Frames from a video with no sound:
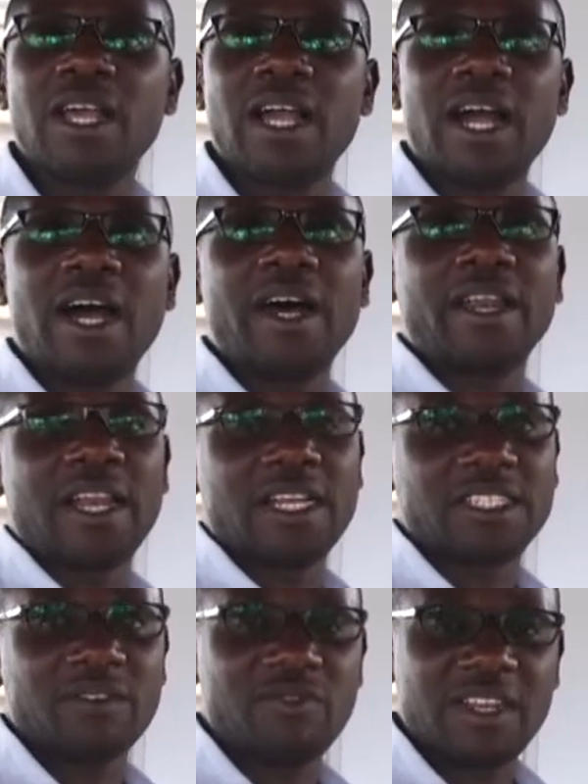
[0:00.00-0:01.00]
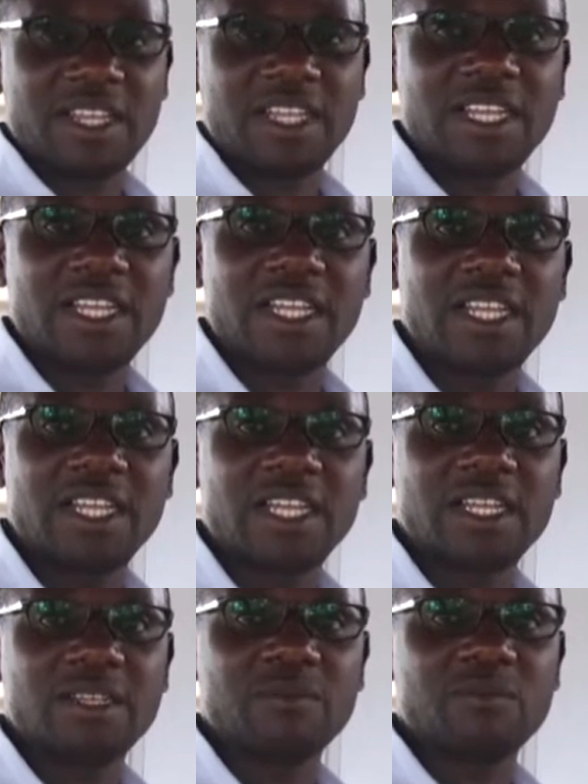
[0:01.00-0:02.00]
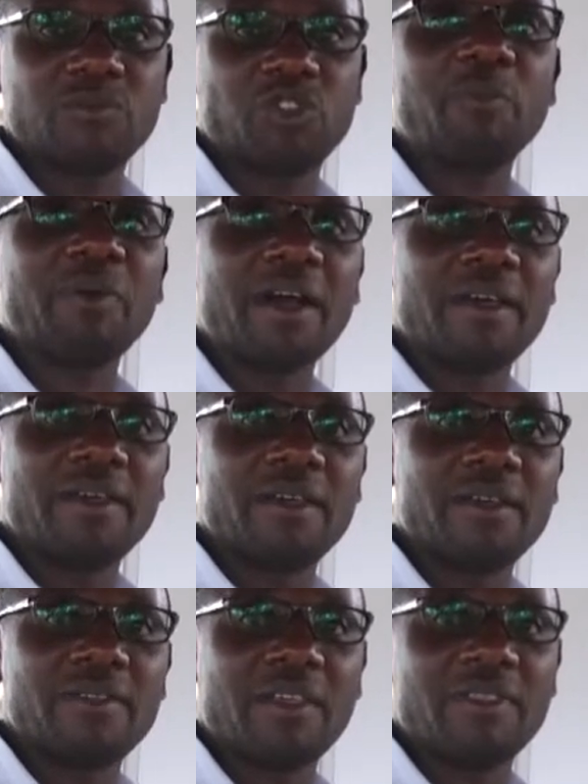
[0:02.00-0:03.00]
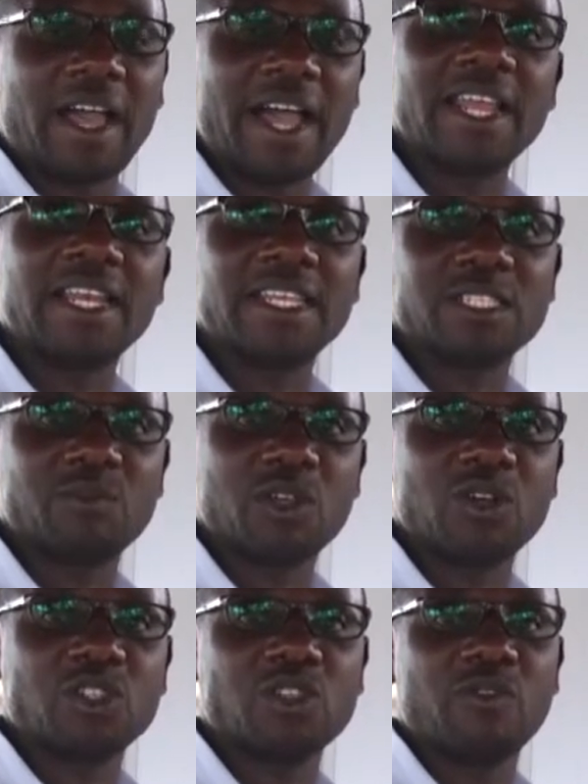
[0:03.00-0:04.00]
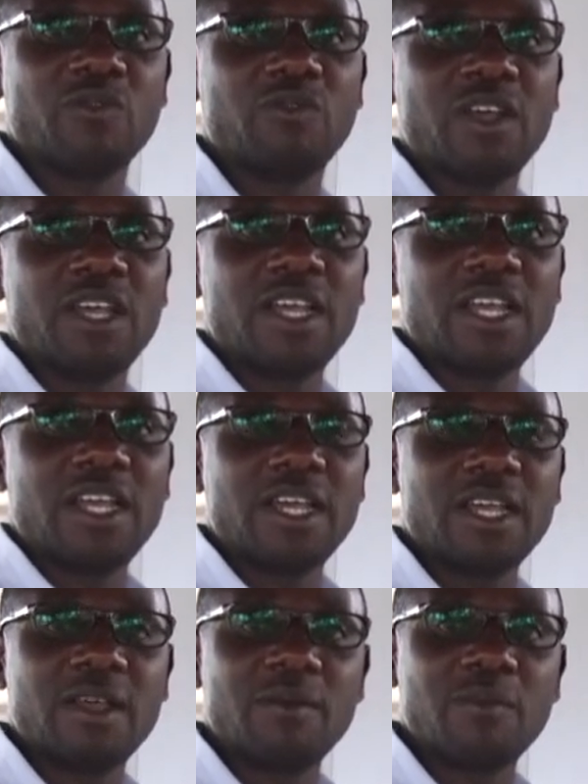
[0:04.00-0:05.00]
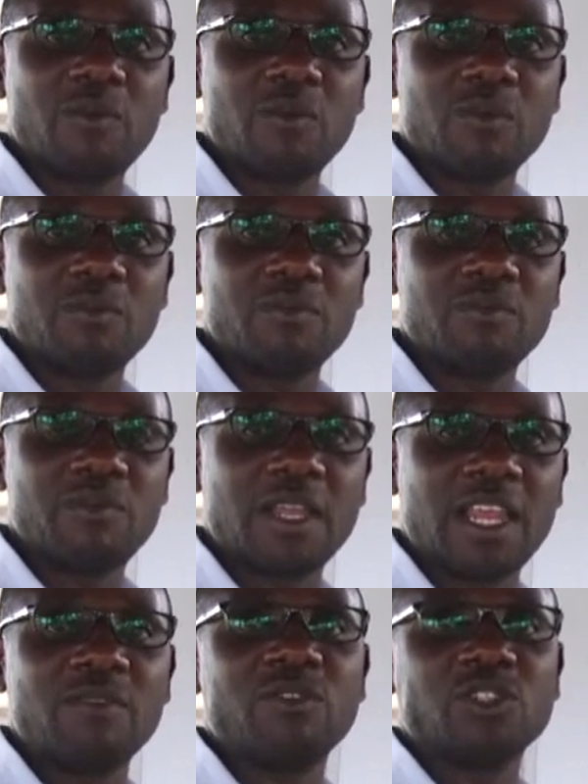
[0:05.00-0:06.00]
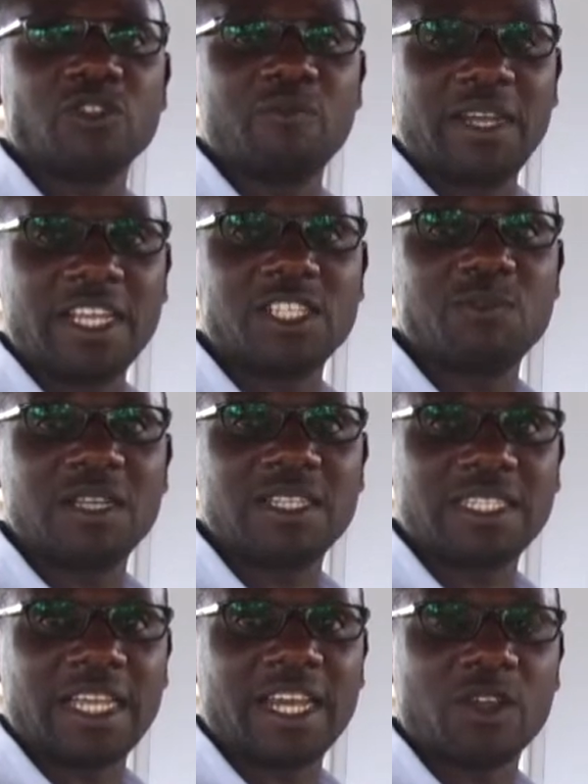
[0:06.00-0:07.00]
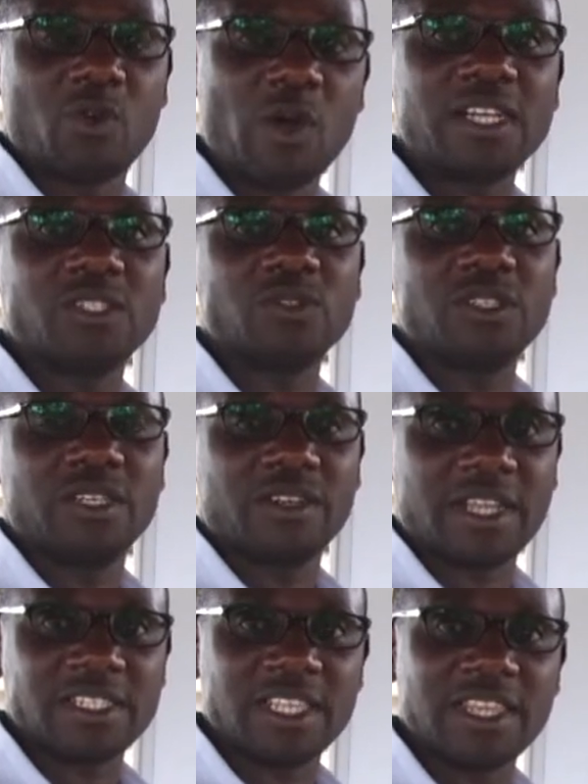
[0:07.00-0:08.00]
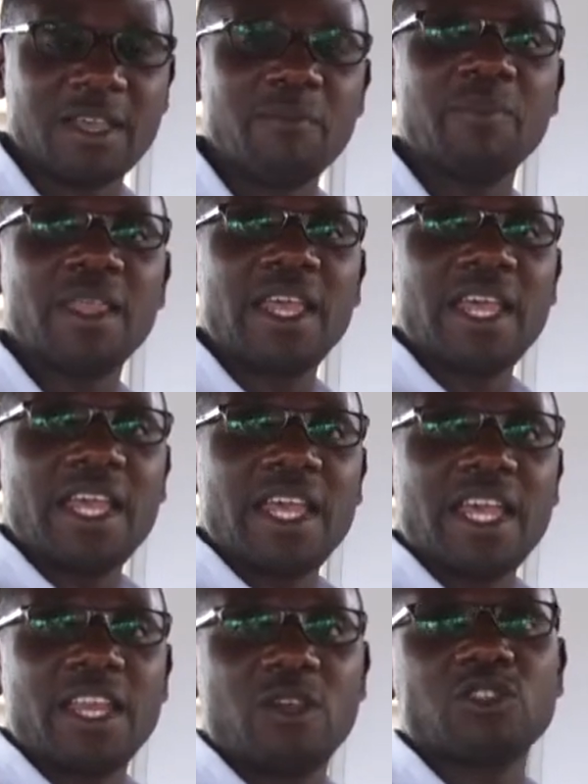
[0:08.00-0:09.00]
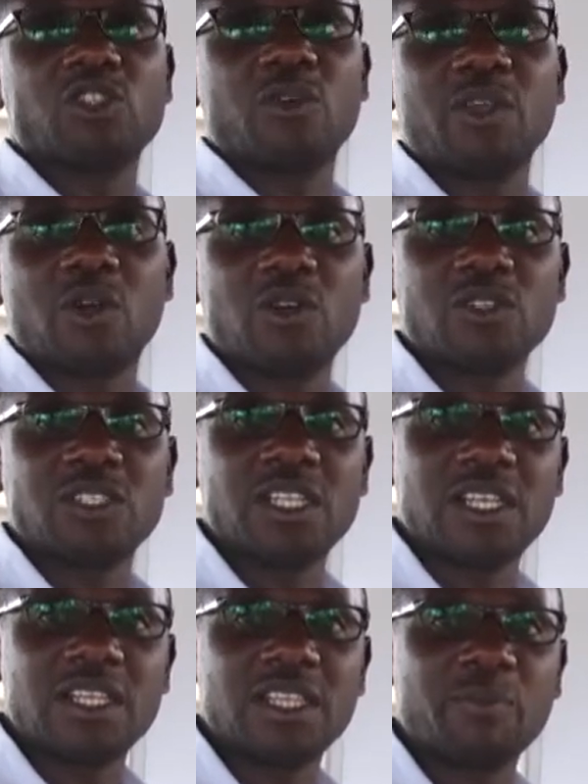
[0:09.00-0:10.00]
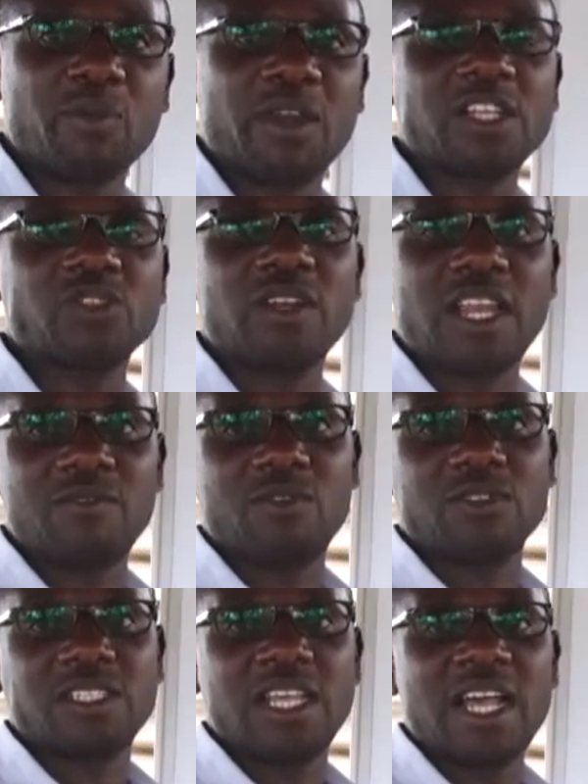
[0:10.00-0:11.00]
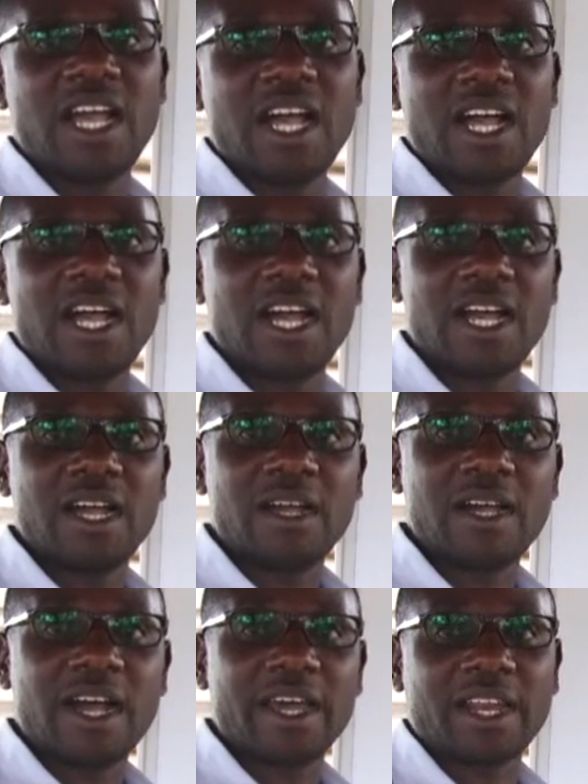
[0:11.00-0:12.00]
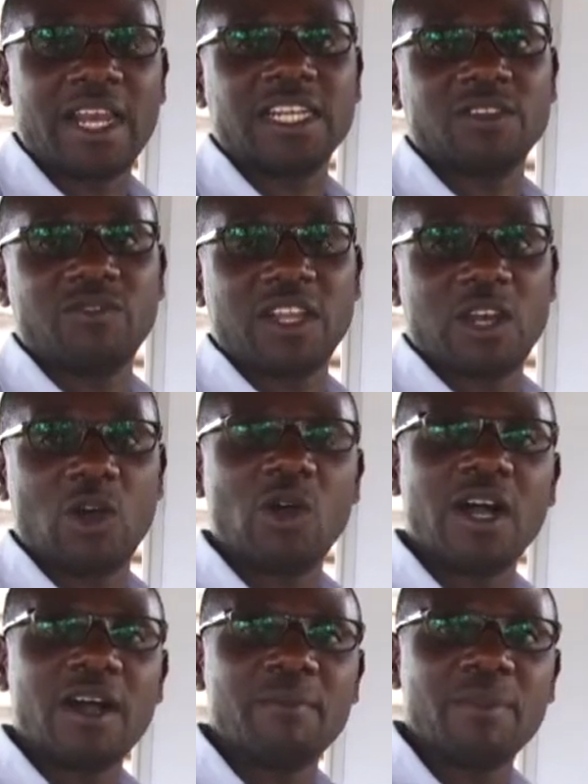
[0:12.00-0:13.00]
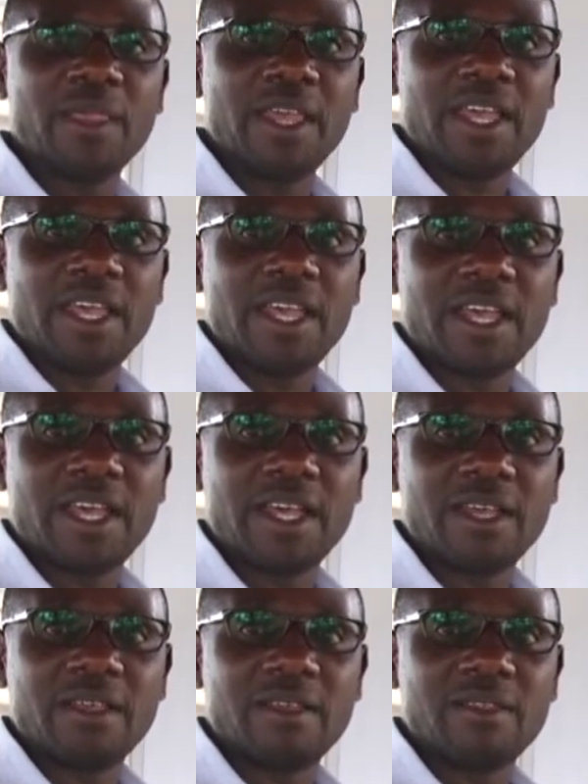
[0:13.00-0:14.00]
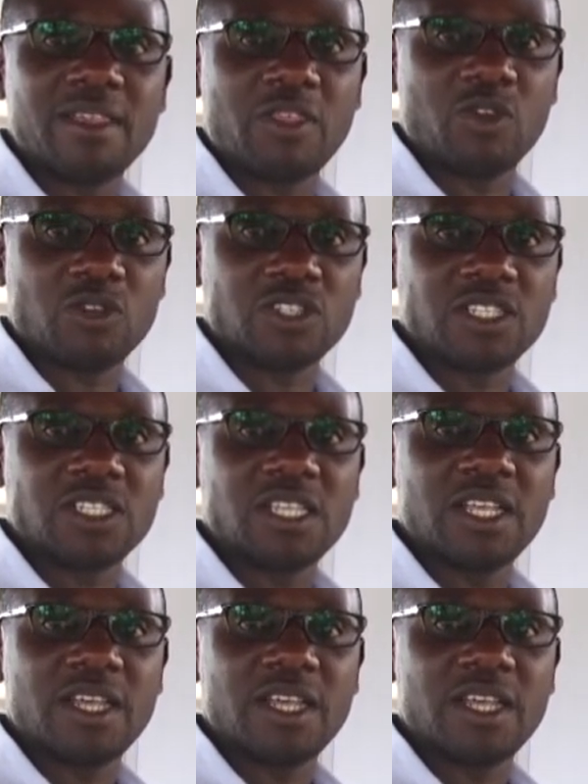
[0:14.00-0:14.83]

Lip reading: are relatively cheaper than the high yielders because of the levels of management that are required in raising them, and also because the production levels are relatively lower than those